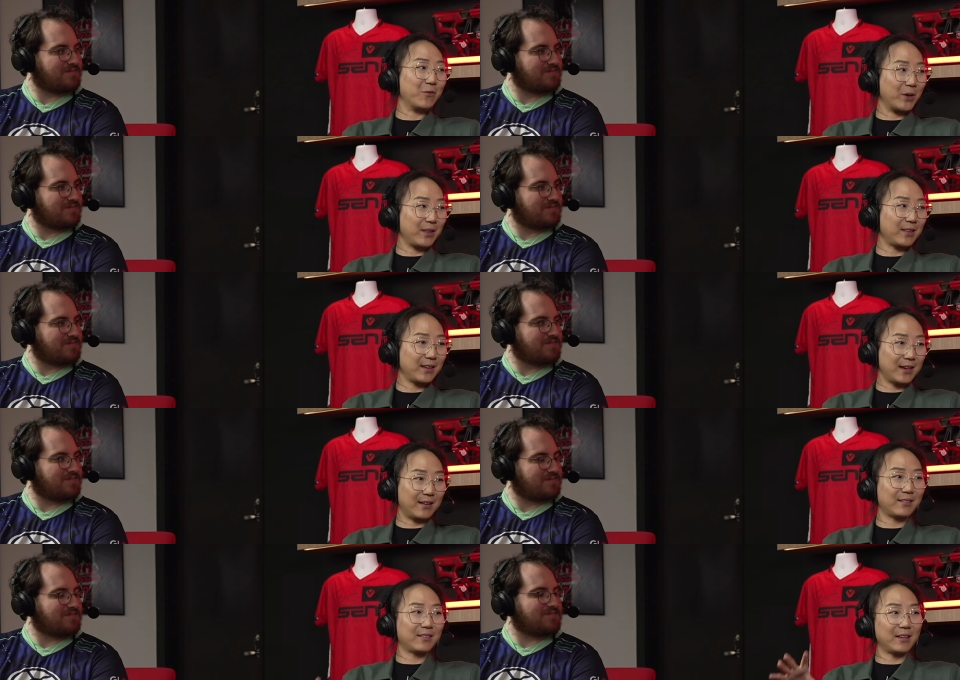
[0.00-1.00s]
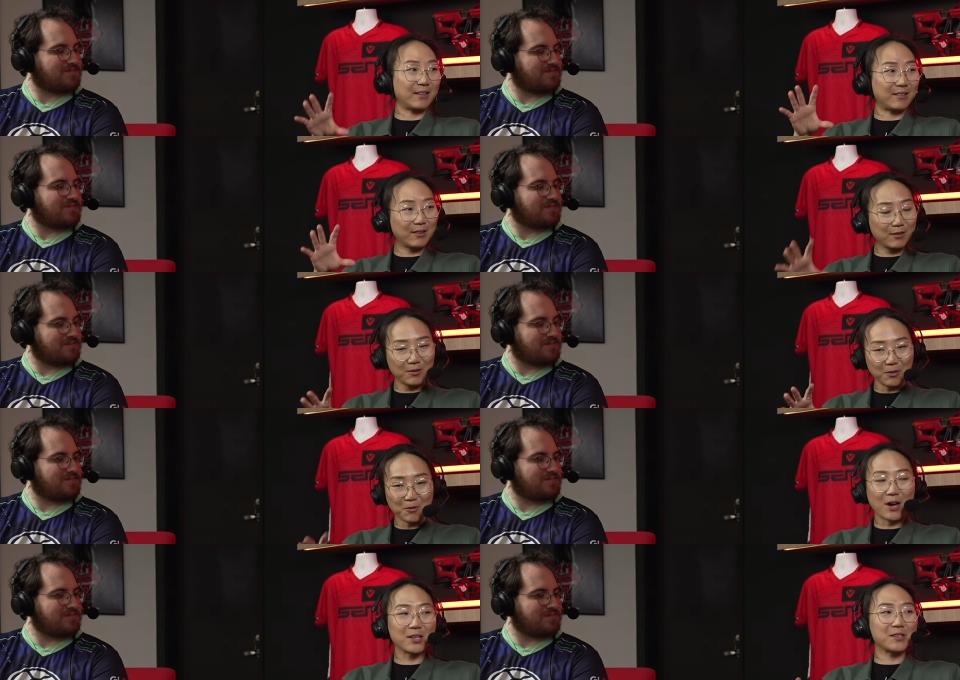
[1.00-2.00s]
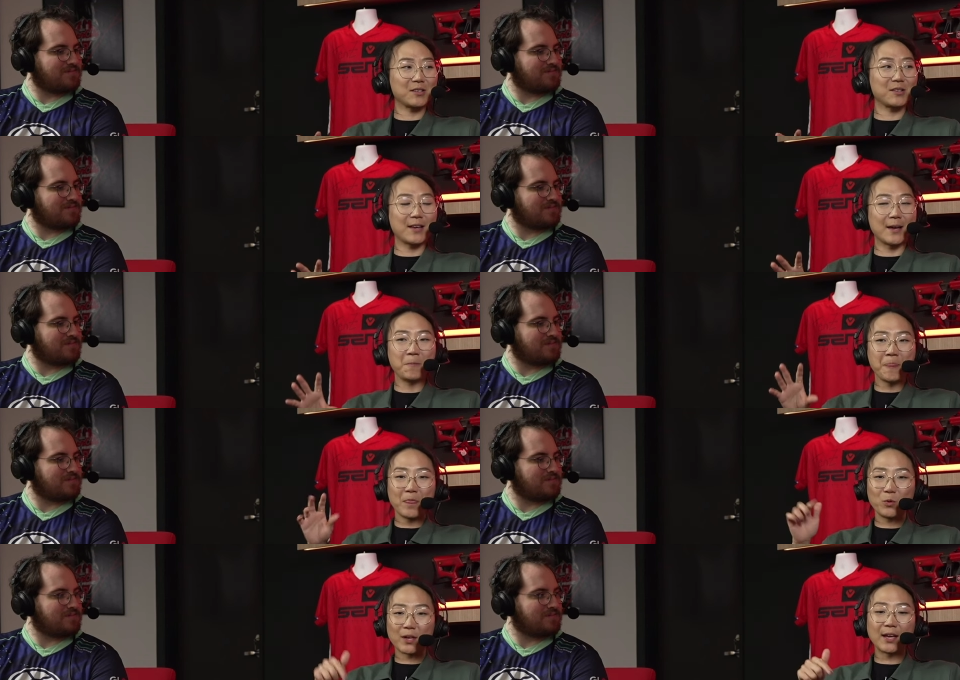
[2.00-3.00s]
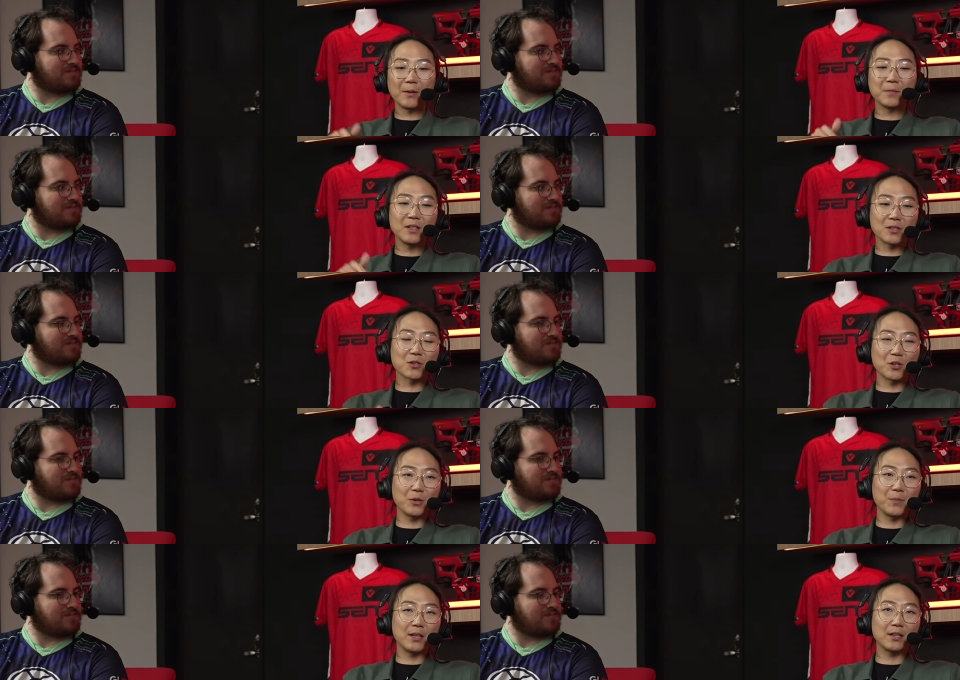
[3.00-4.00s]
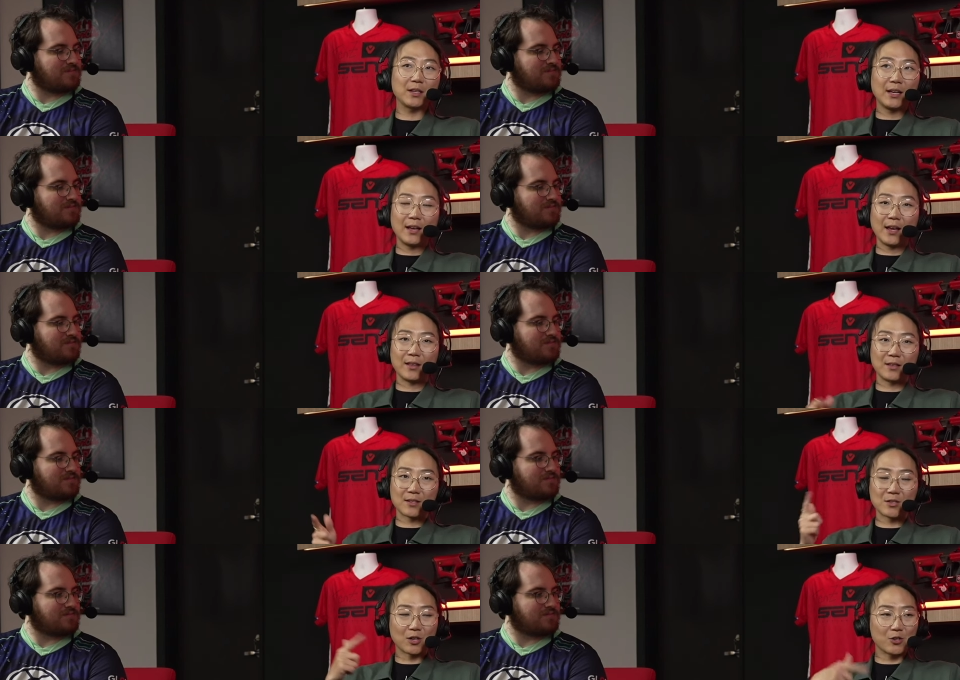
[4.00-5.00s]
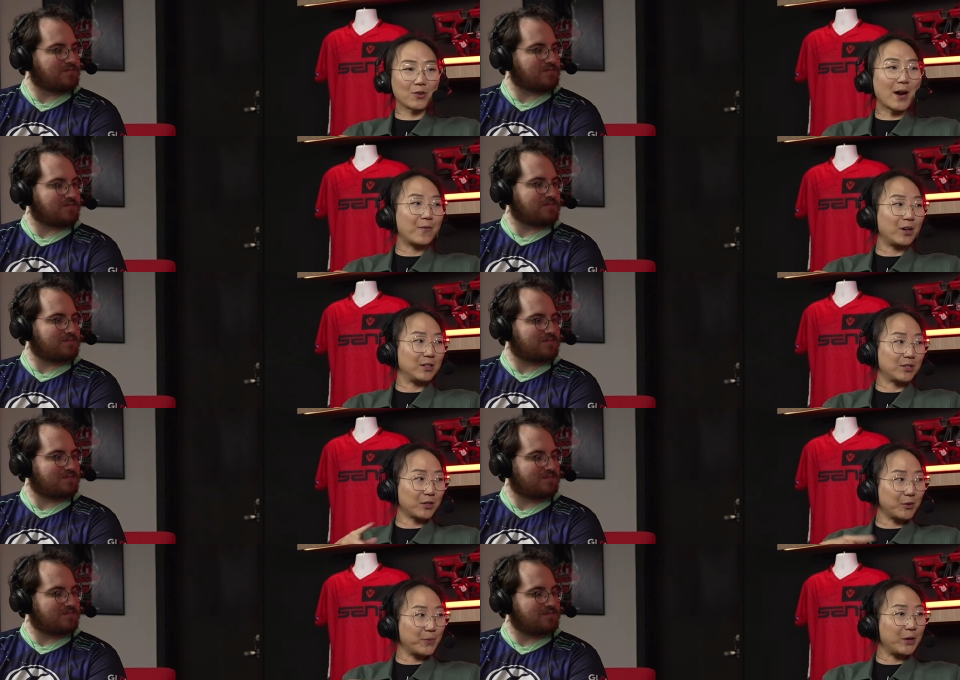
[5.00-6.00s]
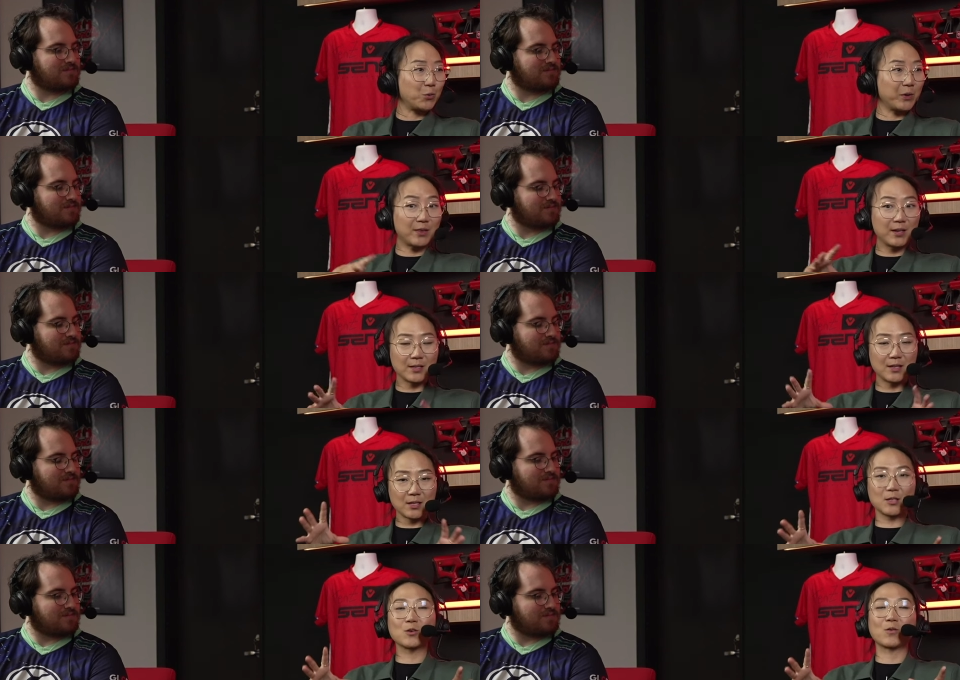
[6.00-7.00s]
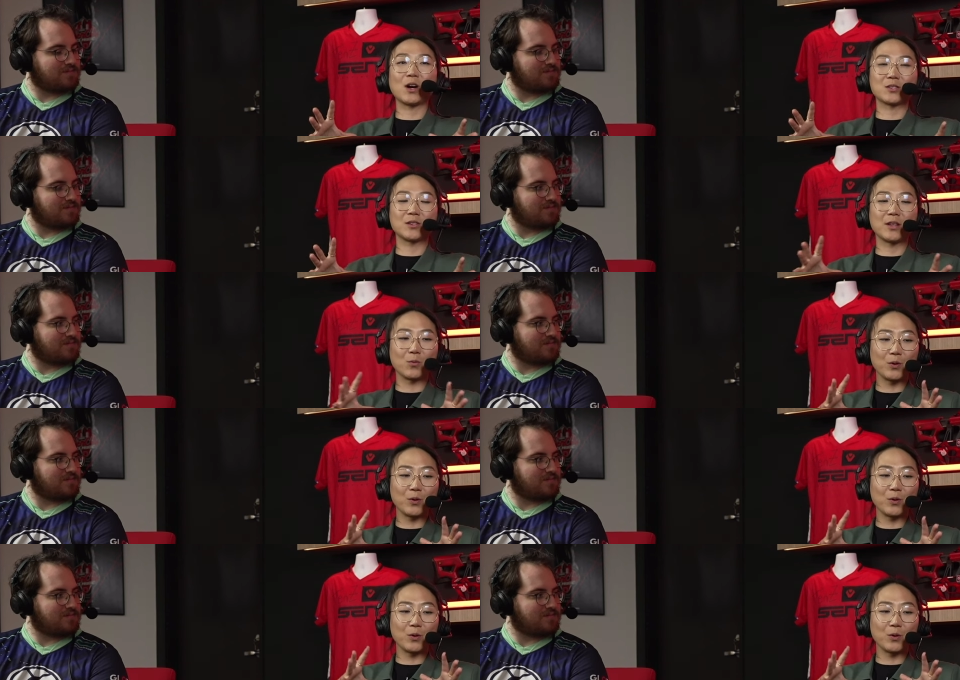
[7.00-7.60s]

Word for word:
Speaker 1: it with. work with yes, this team. Yes, yes. This is the roster that we came to this tournament and this is our dry run tournament. With okay. th this is the roster that we